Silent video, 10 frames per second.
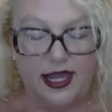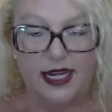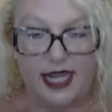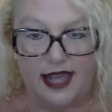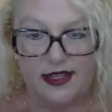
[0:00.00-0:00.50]
they had
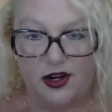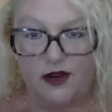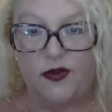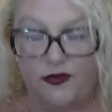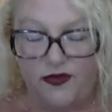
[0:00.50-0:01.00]
a gas
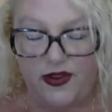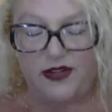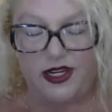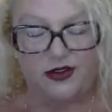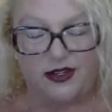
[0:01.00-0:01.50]
card for
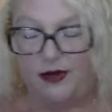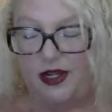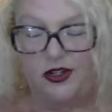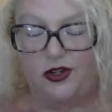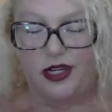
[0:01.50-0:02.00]
50 years i'm
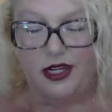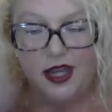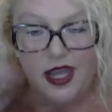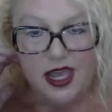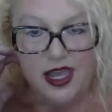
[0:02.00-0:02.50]
not joking
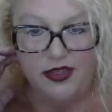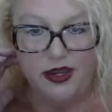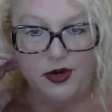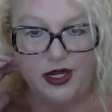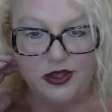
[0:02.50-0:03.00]
and
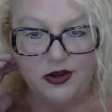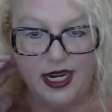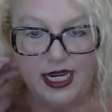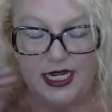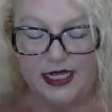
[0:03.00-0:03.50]
they were in their
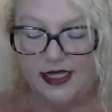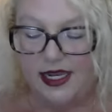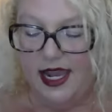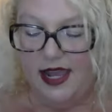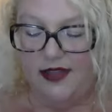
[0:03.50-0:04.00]
80s
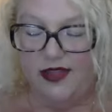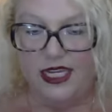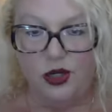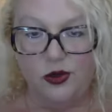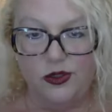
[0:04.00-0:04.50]
and they
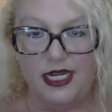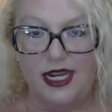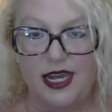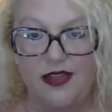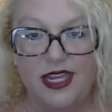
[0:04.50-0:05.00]
oh. used
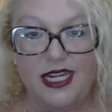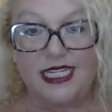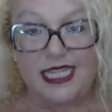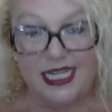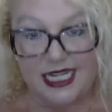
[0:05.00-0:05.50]
it and
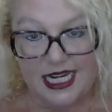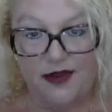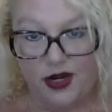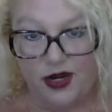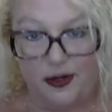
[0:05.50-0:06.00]
then didn't
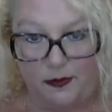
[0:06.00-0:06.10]
ever get